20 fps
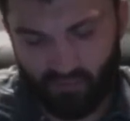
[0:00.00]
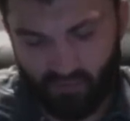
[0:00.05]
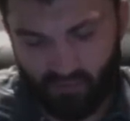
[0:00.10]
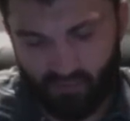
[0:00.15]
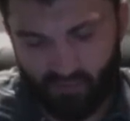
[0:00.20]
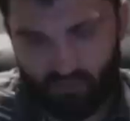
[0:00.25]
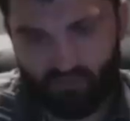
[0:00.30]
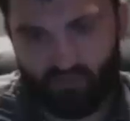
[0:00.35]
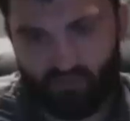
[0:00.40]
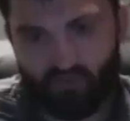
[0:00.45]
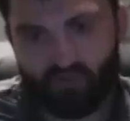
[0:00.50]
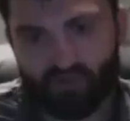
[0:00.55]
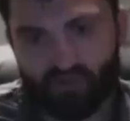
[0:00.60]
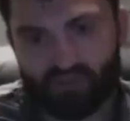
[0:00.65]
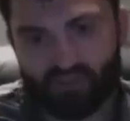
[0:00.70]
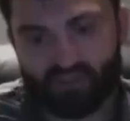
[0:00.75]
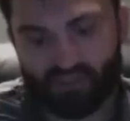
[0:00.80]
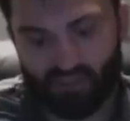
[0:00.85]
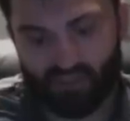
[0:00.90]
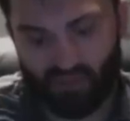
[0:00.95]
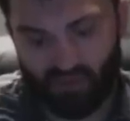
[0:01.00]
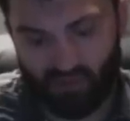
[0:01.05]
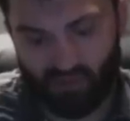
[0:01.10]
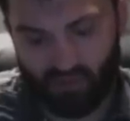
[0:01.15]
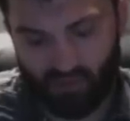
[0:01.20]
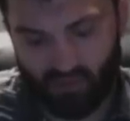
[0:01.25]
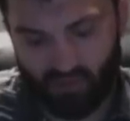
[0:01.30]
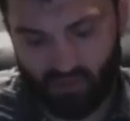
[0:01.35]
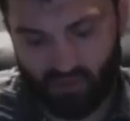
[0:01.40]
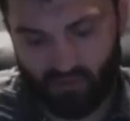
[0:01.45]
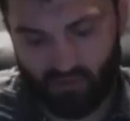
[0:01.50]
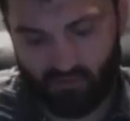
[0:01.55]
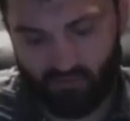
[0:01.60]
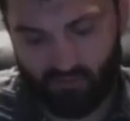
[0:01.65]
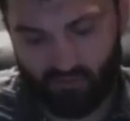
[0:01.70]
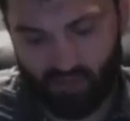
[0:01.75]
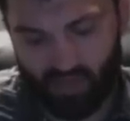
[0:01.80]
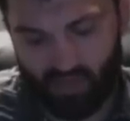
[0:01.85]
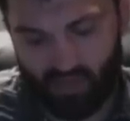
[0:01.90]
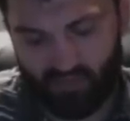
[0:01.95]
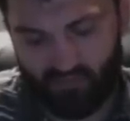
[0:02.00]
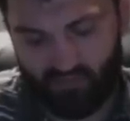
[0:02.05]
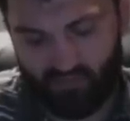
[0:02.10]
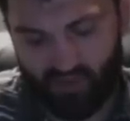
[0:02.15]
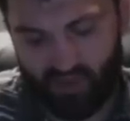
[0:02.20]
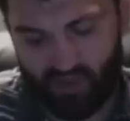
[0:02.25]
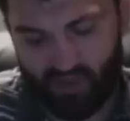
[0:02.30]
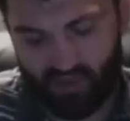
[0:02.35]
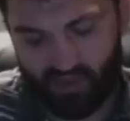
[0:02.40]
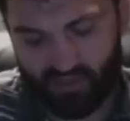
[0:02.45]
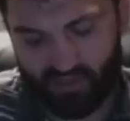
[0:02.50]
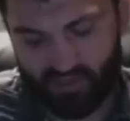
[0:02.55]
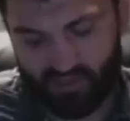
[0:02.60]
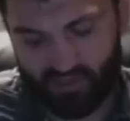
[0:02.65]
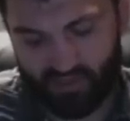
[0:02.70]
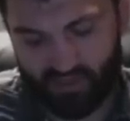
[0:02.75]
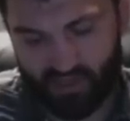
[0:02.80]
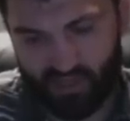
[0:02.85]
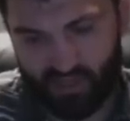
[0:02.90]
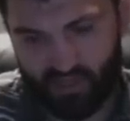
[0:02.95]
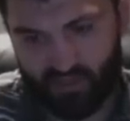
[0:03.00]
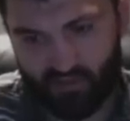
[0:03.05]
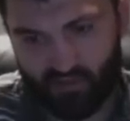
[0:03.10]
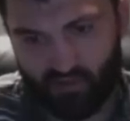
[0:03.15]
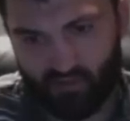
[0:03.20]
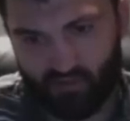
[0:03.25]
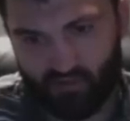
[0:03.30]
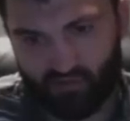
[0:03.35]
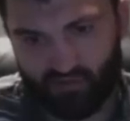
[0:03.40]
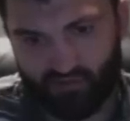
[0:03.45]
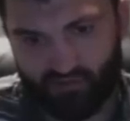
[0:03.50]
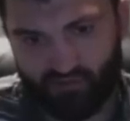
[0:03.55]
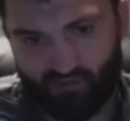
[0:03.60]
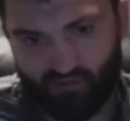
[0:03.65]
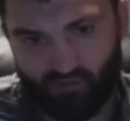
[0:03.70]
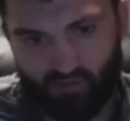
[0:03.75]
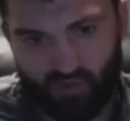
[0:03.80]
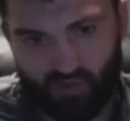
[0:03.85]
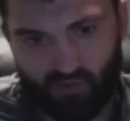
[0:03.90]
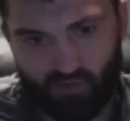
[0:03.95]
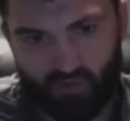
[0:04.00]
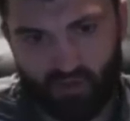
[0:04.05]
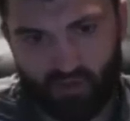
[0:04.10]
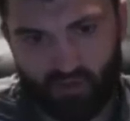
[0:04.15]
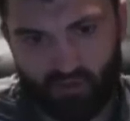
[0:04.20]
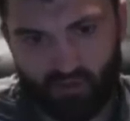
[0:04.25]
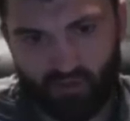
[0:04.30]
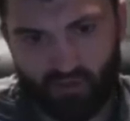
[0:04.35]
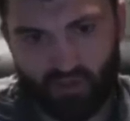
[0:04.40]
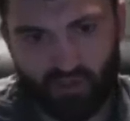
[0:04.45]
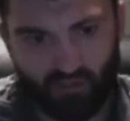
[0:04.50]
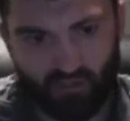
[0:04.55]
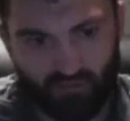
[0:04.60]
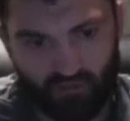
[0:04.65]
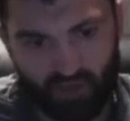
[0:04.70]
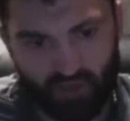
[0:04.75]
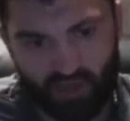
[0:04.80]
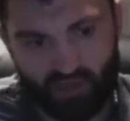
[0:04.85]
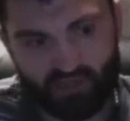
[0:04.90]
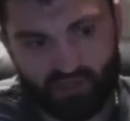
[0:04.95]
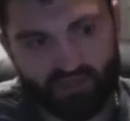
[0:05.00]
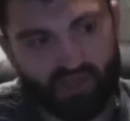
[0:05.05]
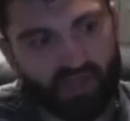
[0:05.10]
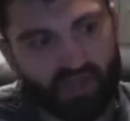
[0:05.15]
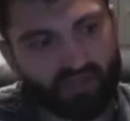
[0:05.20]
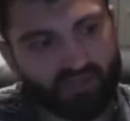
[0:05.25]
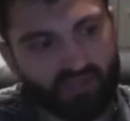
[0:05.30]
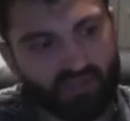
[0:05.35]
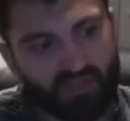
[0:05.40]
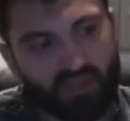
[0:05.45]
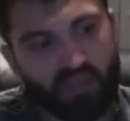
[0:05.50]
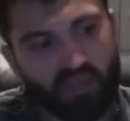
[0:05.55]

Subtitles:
Of course, my trainers, head coach from Albuquerque, Greg Jackson,